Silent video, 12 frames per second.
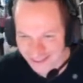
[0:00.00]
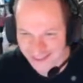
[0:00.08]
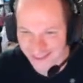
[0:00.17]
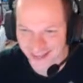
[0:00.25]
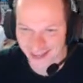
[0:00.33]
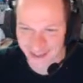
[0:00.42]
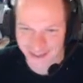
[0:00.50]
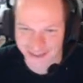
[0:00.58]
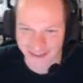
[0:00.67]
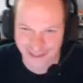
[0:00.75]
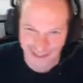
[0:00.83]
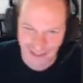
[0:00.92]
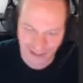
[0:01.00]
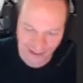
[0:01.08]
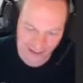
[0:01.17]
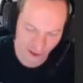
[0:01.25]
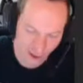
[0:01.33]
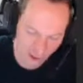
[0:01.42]
Nice.
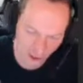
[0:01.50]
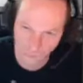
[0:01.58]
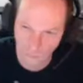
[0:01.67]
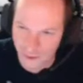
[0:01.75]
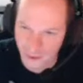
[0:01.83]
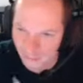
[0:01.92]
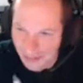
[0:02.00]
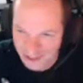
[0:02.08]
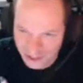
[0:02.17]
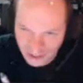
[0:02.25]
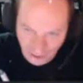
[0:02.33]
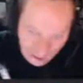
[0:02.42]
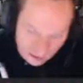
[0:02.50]
Good one, Mashdar.